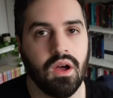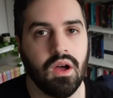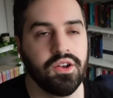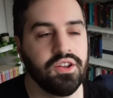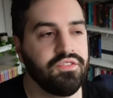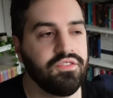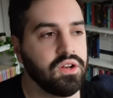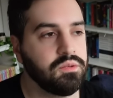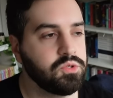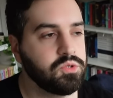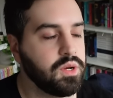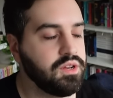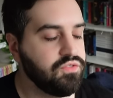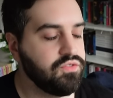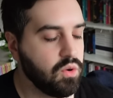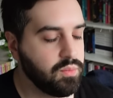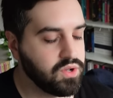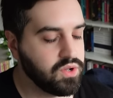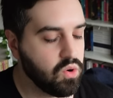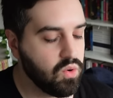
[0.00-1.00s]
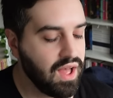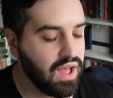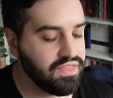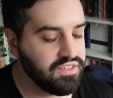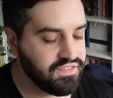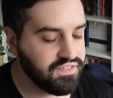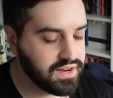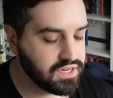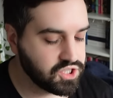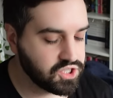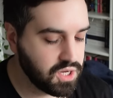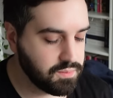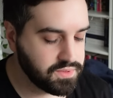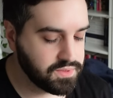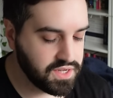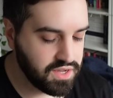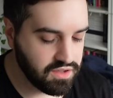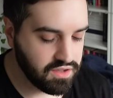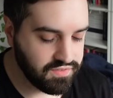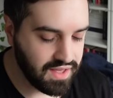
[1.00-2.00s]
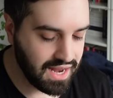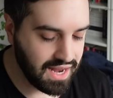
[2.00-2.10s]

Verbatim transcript: On to volume 24 we go and the final chapter of